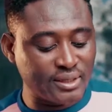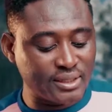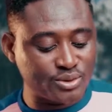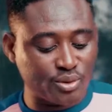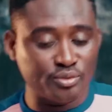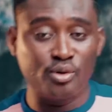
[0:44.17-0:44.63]

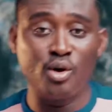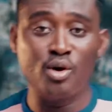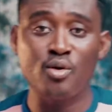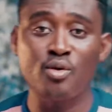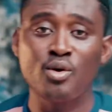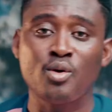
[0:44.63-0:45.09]
grace of
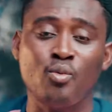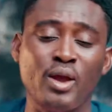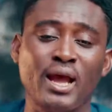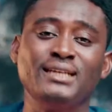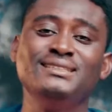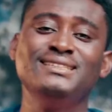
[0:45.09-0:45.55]
God,
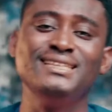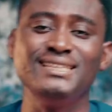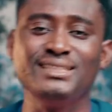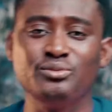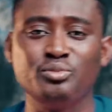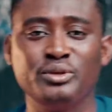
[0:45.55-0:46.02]
we are
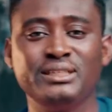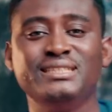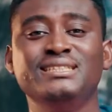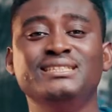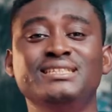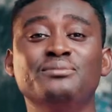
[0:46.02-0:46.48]
dealing with
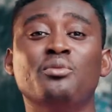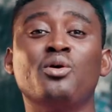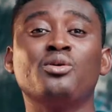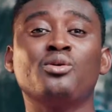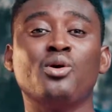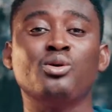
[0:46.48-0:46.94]
the
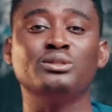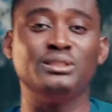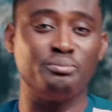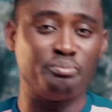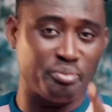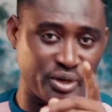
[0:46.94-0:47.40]
demon called
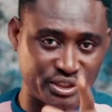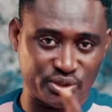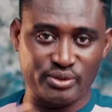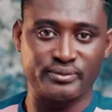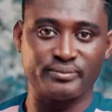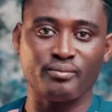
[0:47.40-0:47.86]

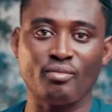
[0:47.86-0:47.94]
depression.